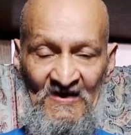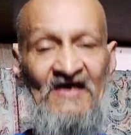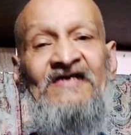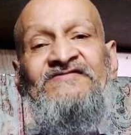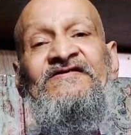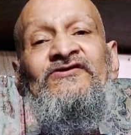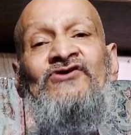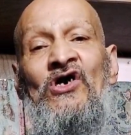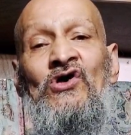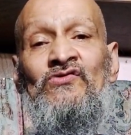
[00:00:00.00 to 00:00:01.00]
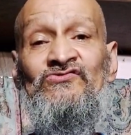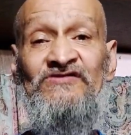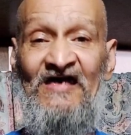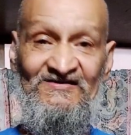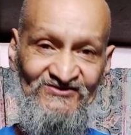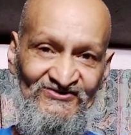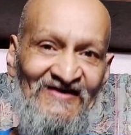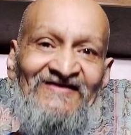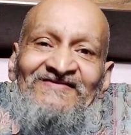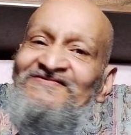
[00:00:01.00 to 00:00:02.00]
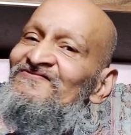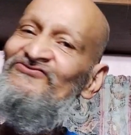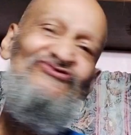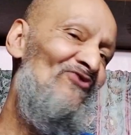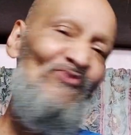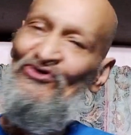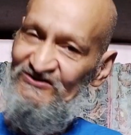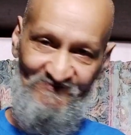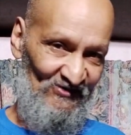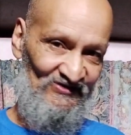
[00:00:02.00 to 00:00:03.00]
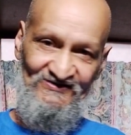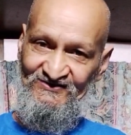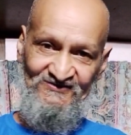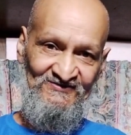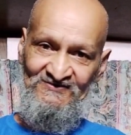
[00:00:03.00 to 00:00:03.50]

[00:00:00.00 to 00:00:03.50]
He said, Go and sin no more spirits.